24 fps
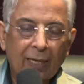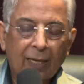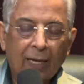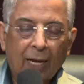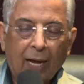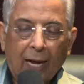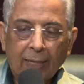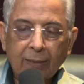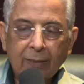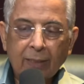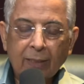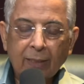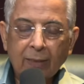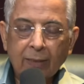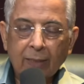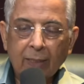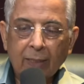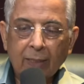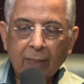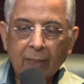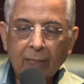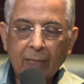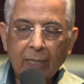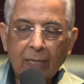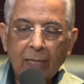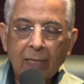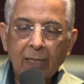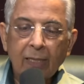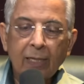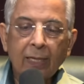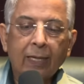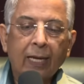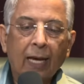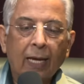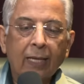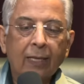I think their
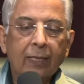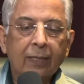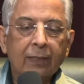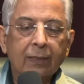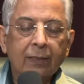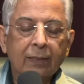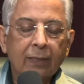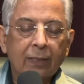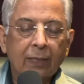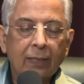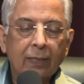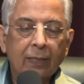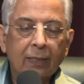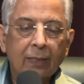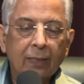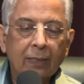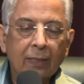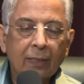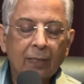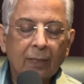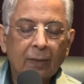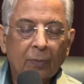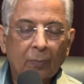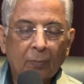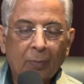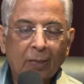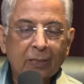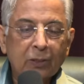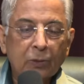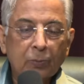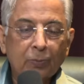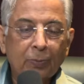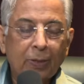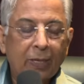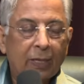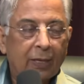illegality
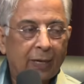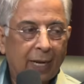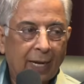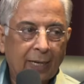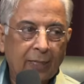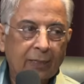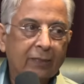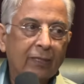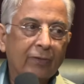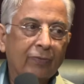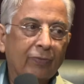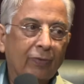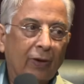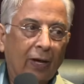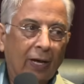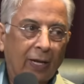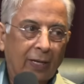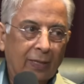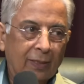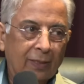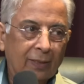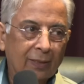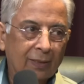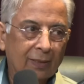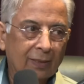must be rectified